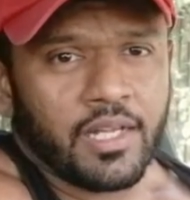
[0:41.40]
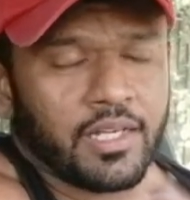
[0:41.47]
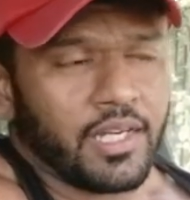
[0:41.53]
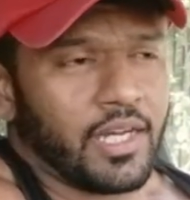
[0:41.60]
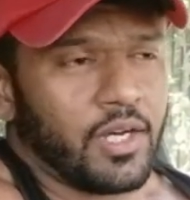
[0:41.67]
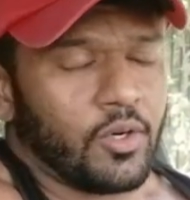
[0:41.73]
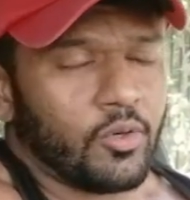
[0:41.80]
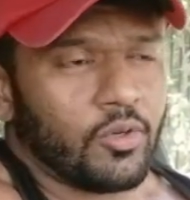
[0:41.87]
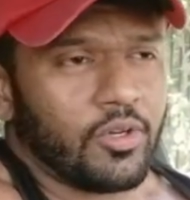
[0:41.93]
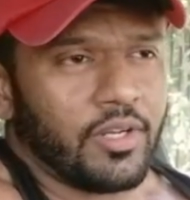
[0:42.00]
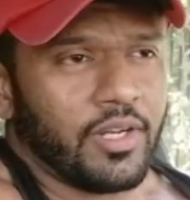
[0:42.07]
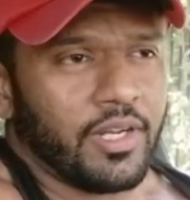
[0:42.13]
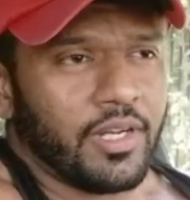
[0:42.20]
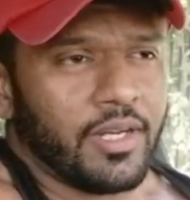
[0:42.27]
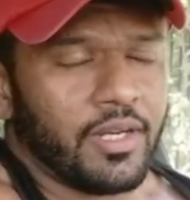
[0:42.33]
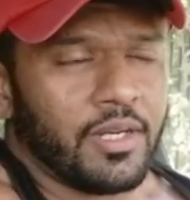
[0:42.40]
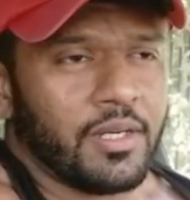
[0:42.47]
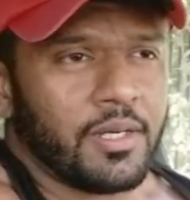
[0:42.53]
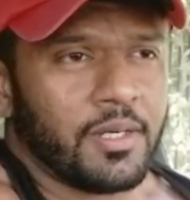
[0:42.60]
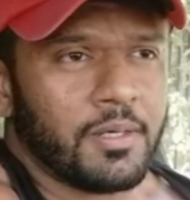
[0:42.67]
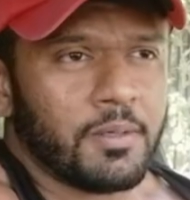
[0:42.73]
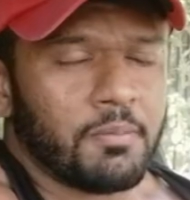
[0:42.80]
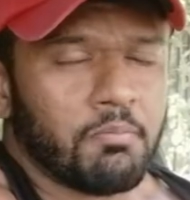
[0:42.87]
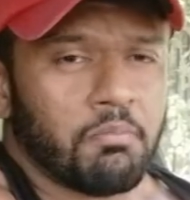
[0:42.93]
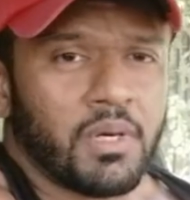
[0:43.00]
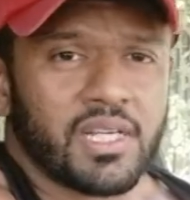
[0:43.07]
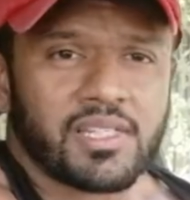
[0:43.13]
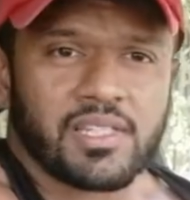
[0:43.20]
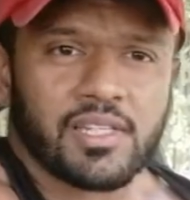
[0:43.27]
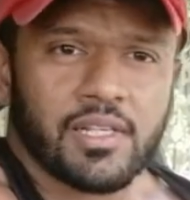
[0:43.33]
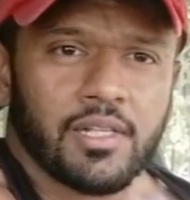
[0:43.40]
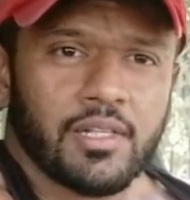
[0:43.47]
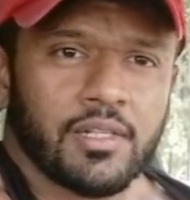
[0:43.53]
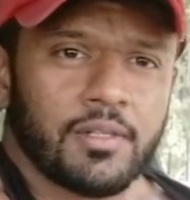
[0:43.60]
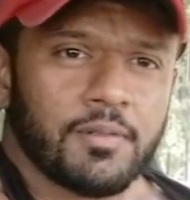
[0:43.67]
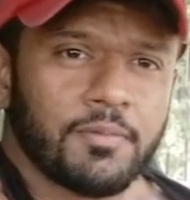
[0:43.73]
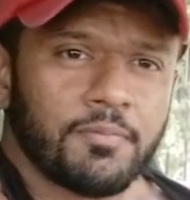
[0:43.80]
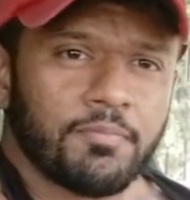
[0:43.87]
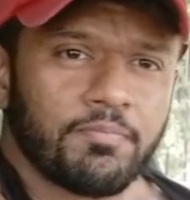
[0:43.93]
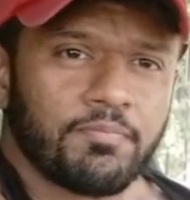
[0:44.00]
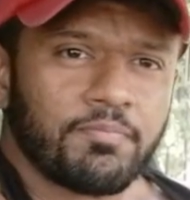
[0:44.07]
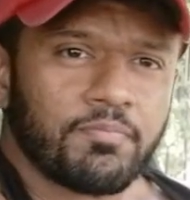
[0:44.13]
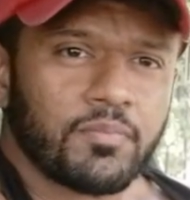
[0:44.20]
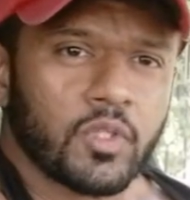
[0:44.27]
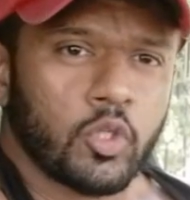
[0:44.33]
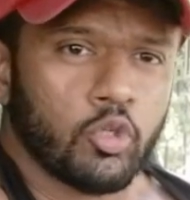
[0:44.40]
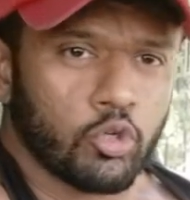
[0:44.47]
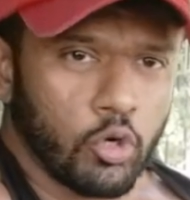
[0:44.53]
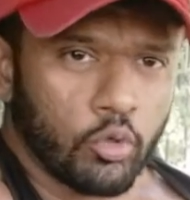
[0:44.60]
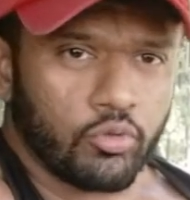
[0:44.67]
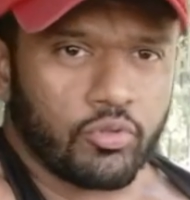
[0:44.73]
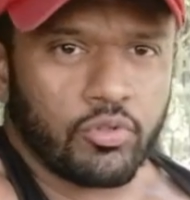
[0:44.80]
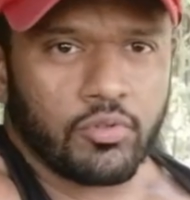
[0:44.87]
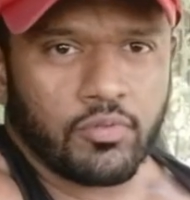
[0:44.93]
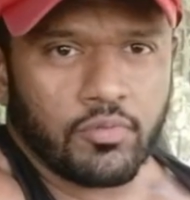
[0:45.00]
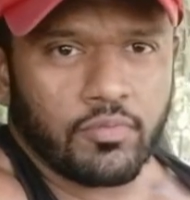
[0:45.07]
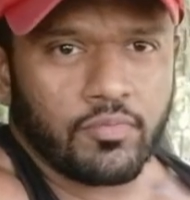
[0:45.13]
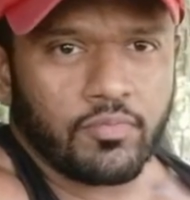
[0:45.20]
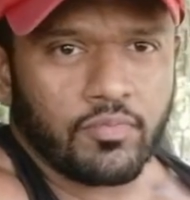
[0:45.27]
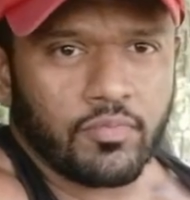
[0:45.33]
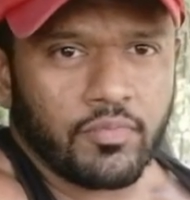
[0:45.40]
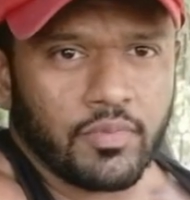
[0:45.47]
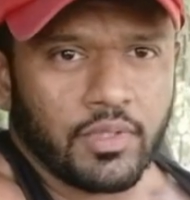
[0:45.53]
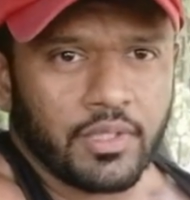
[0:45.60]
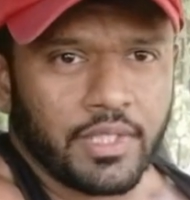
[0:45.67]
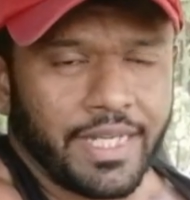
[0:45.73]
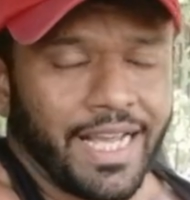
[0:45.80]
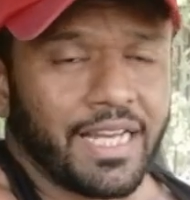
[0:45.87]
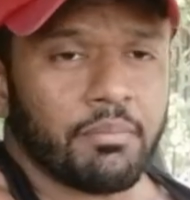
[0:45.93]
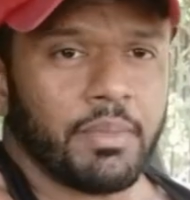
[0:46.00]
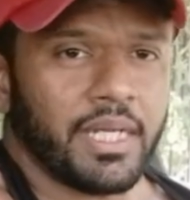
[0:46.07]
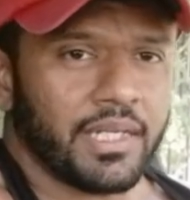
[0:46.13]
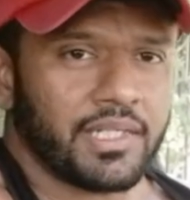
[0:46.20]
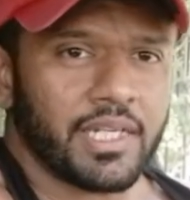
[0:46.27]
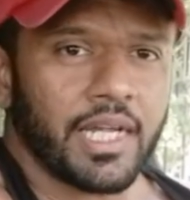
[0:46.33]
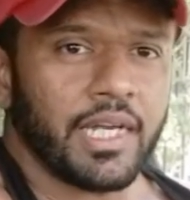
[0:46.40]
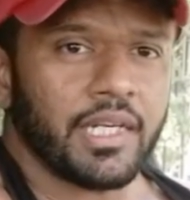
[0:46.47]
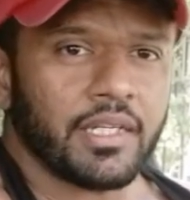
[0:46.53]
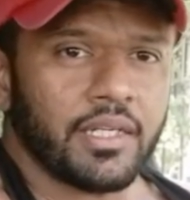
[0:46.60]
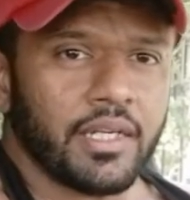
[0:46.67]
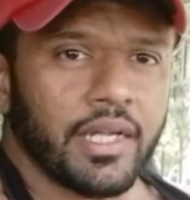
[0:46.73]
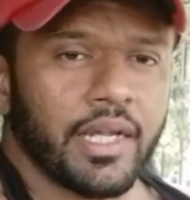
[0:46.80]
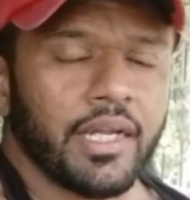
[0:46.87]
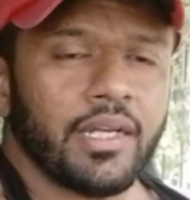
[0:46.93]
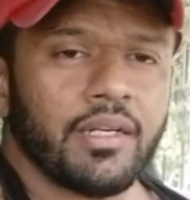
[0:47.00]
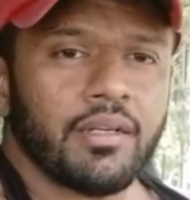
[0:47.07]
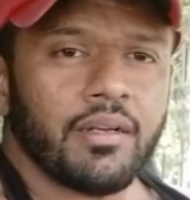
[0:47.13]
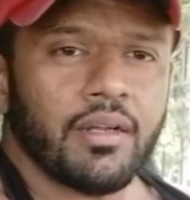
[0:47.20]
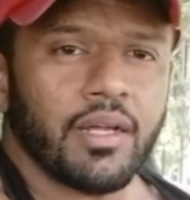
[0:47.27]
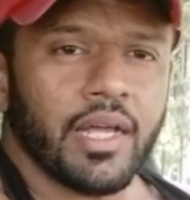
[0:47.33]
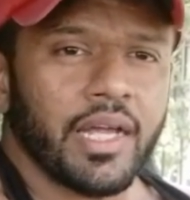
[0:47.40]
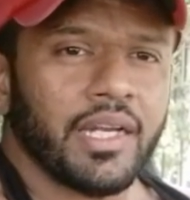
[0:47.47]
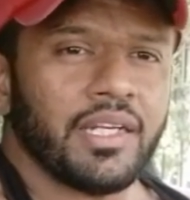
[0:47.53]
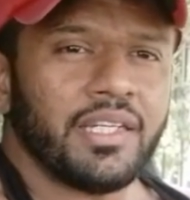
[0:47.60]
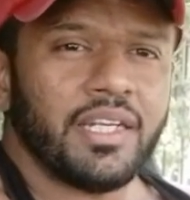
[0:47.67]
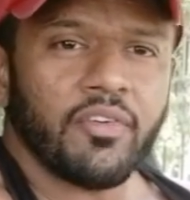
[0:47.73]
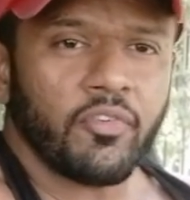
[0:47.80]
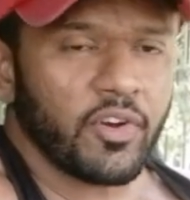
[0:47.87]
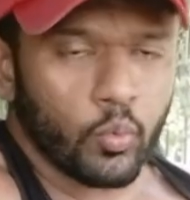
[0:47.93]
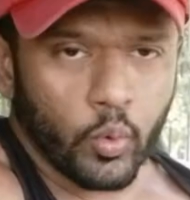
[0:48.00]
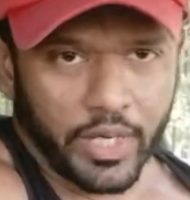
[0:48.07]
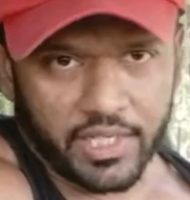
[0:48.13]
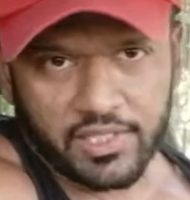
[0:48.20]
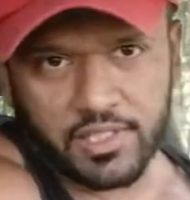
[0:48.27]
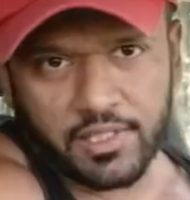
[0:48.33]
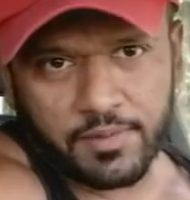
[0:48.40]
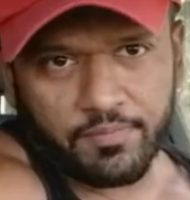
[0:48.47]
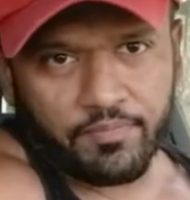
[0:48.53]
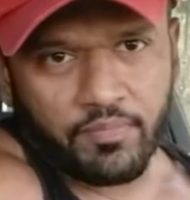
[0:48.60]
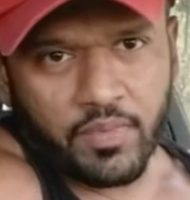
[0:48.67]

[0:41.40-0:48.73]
Now, muscle growth can be attained in different ways.